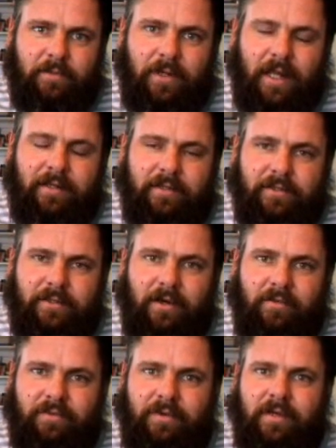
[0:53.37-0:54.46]
went under the
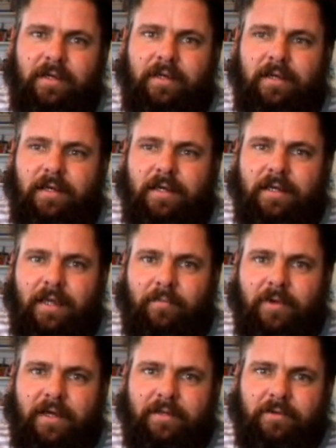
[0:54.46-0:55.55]
knife, come
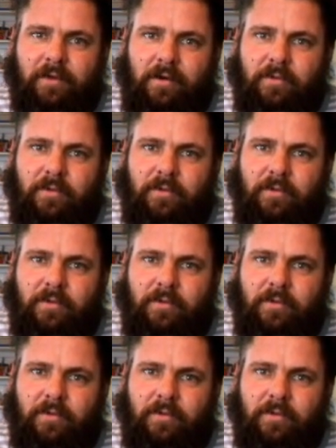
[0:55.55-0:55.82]
out.